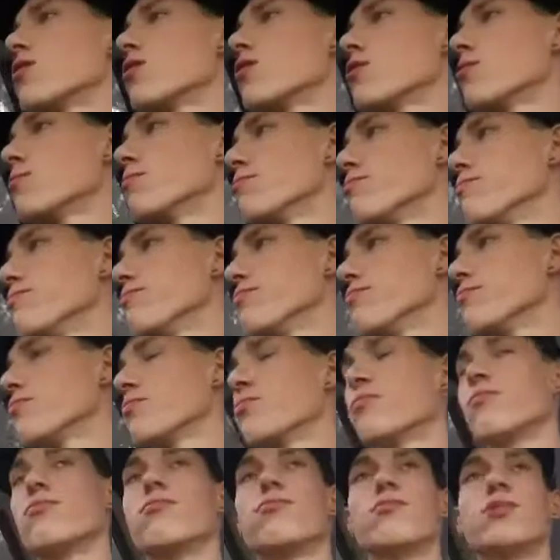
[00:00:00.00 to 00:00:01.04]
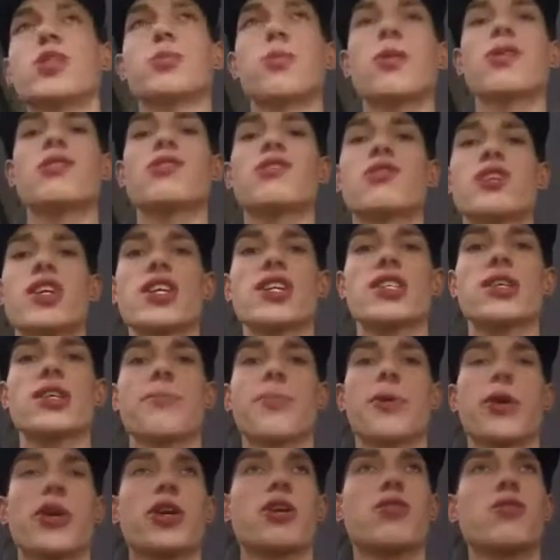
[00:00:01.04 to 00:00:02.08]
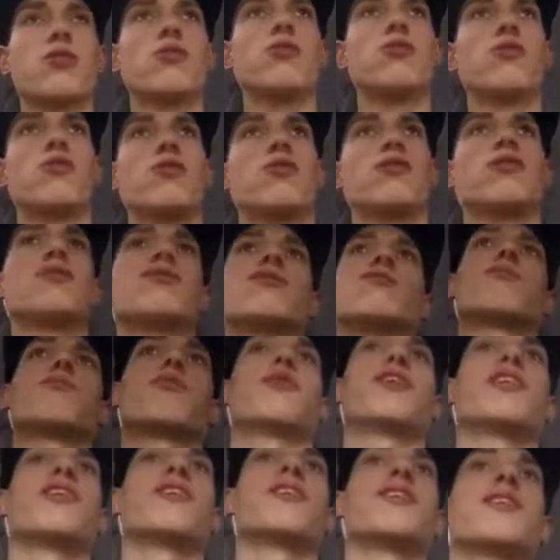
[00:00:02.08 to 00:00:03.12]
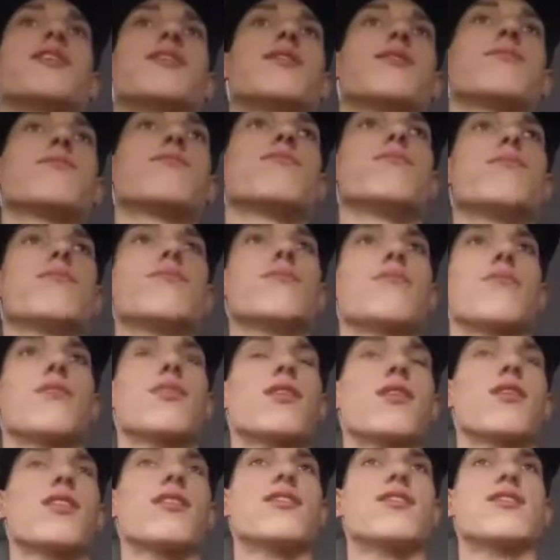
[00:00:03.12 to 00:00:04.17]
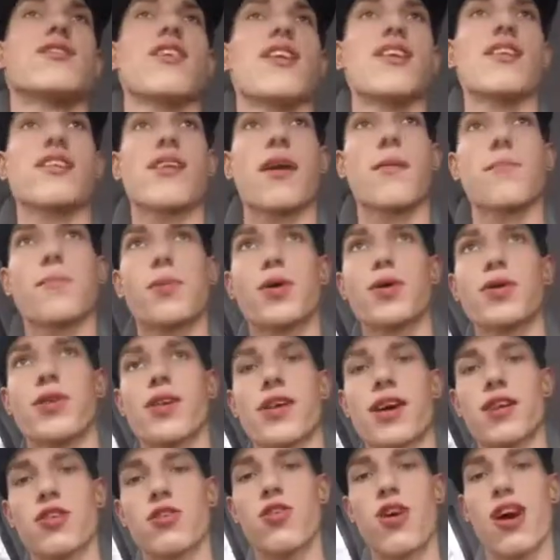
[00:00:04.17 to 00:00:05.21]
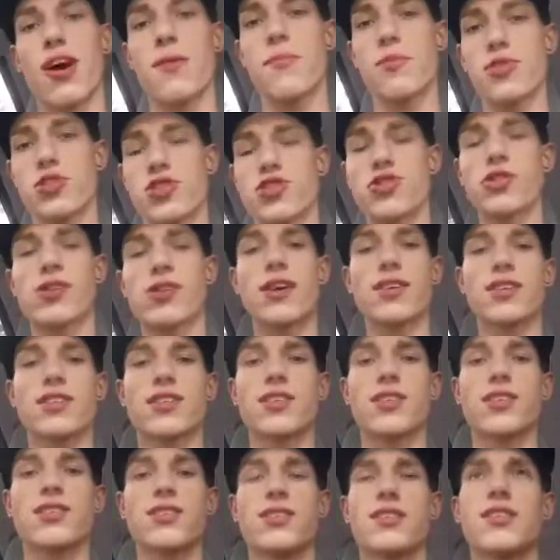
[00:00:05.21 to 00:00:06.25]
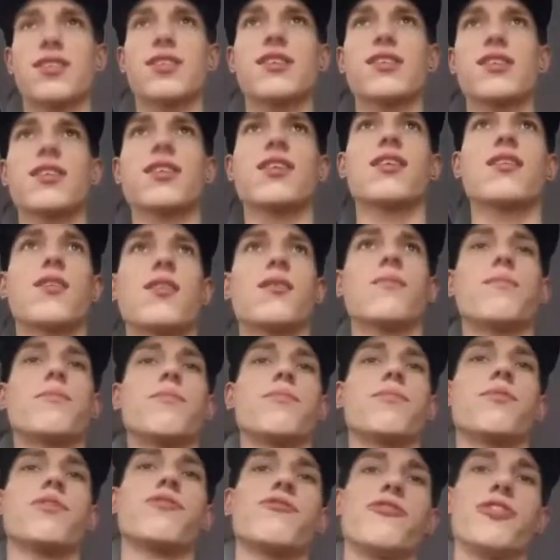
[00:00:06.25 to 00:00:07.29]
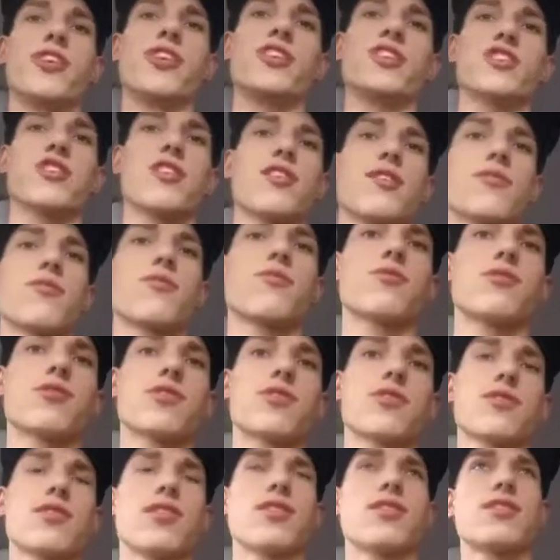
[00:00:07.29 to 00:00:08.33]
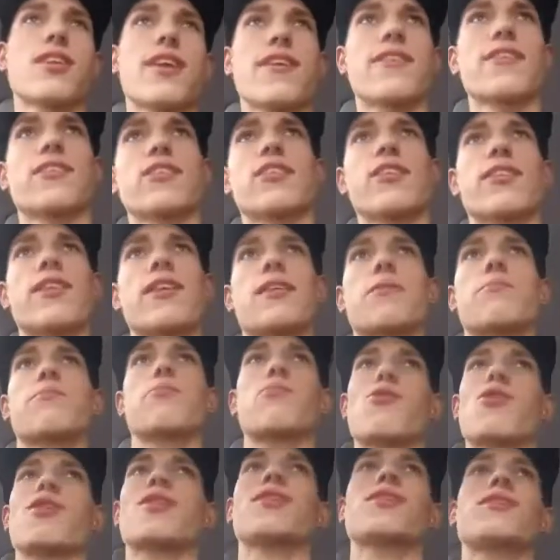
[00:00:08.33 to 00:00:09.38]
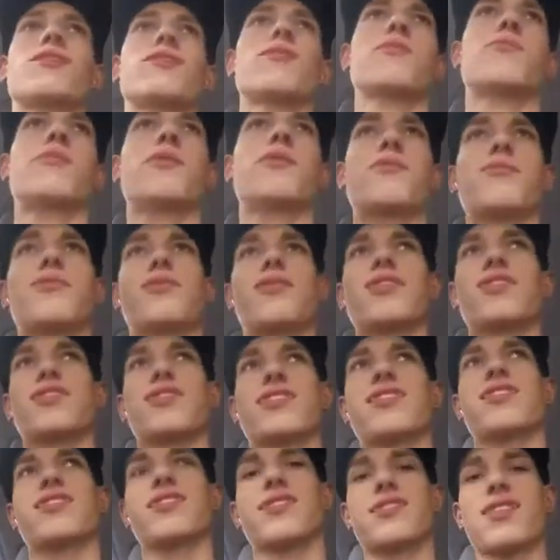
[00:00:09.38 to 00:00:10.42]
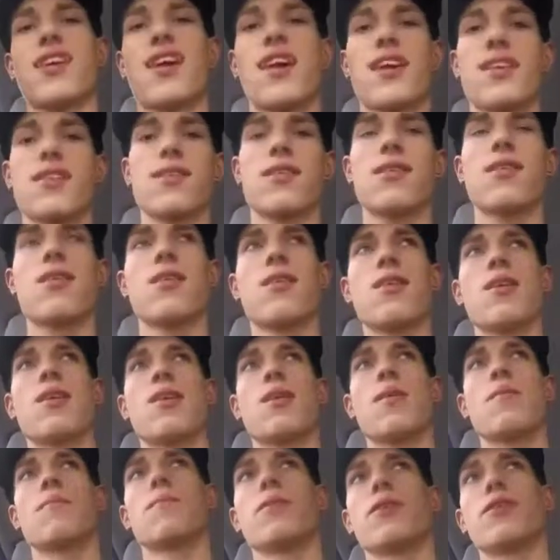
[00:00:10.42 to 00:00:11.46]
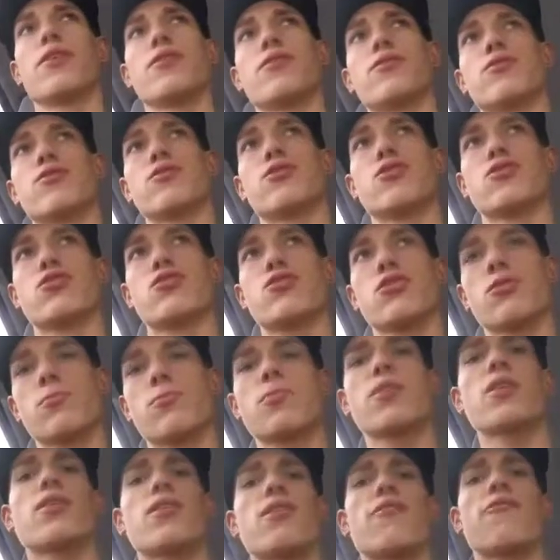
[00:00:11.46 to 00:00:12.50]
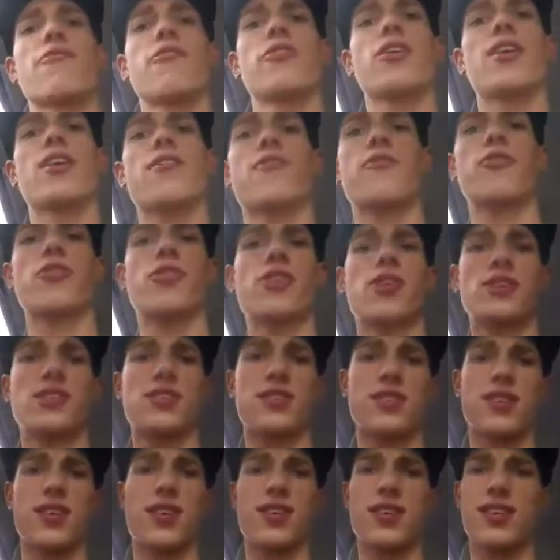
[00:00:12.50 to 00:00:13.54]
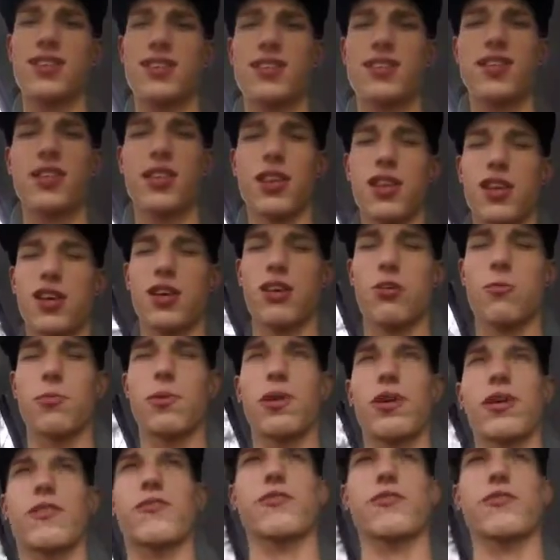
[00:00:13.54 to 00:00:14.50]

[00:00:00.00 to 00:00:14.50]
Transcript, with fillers: So, this place was actually pretty cool. It was pretty neat inside of that building. I don't know how much you guys could see. Um, the flashlight wasn't entirely that bright to be able to see inside, but there should have been enough light for you guys to see at least a little